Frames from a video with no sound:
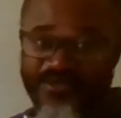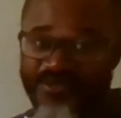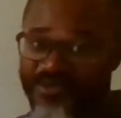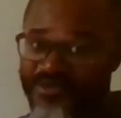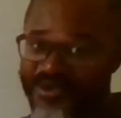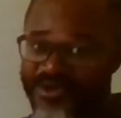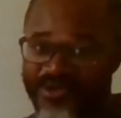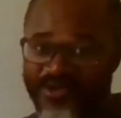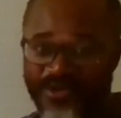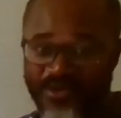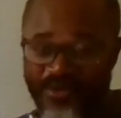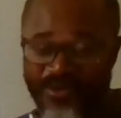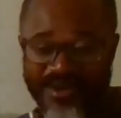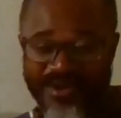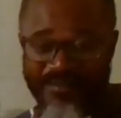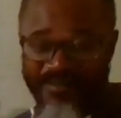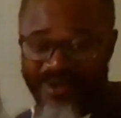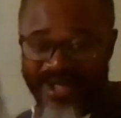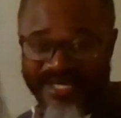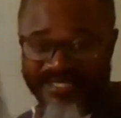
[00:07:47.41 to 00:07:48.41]
It's the
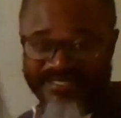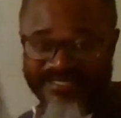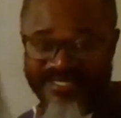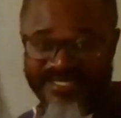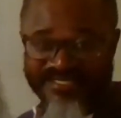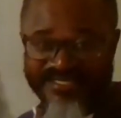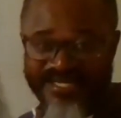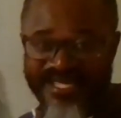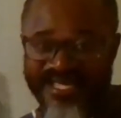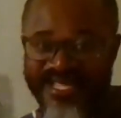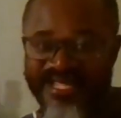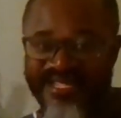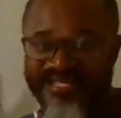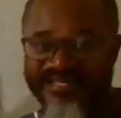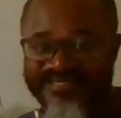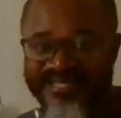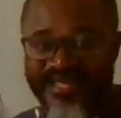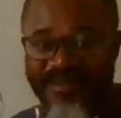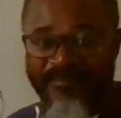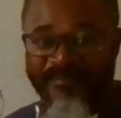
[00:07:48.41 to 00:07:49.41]
mechanical
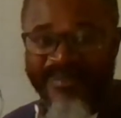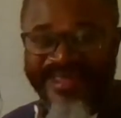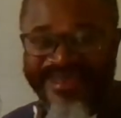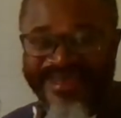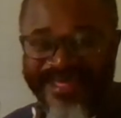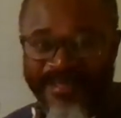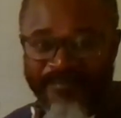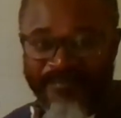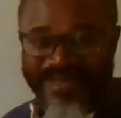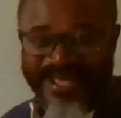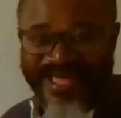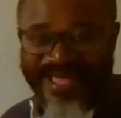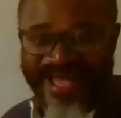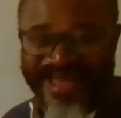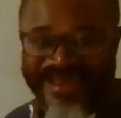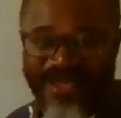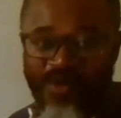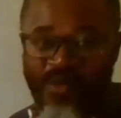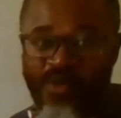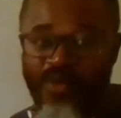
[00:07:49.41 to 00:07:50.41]
work that
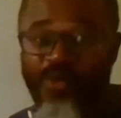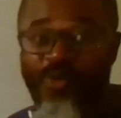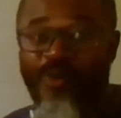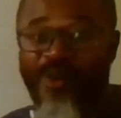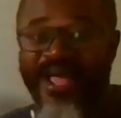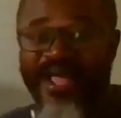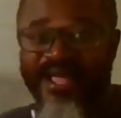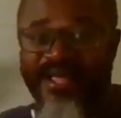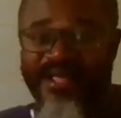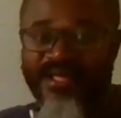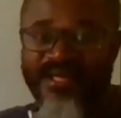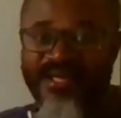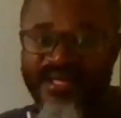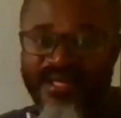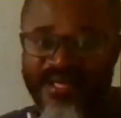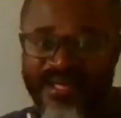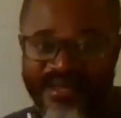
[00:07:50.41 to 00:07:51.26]
will give you problem.